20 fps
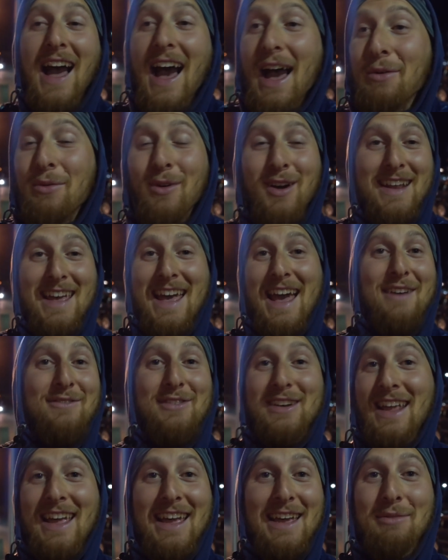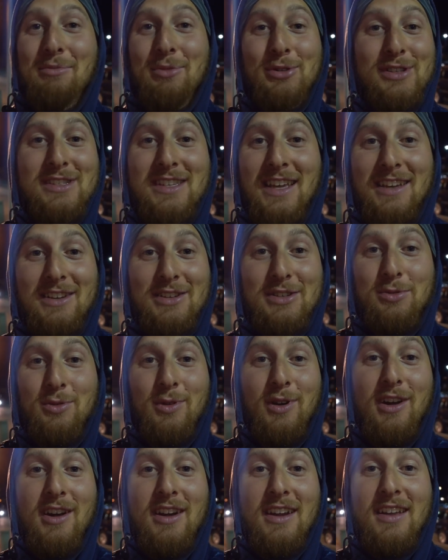I want to have an animal
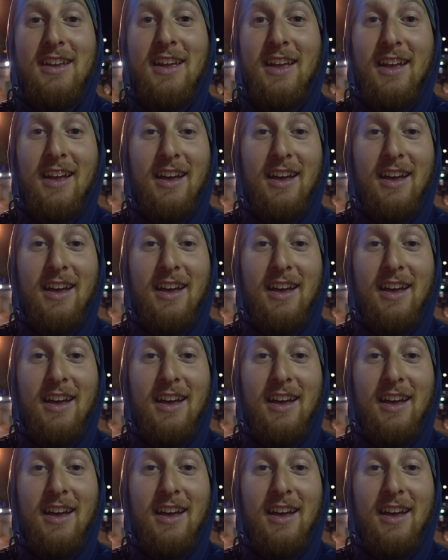sanctuary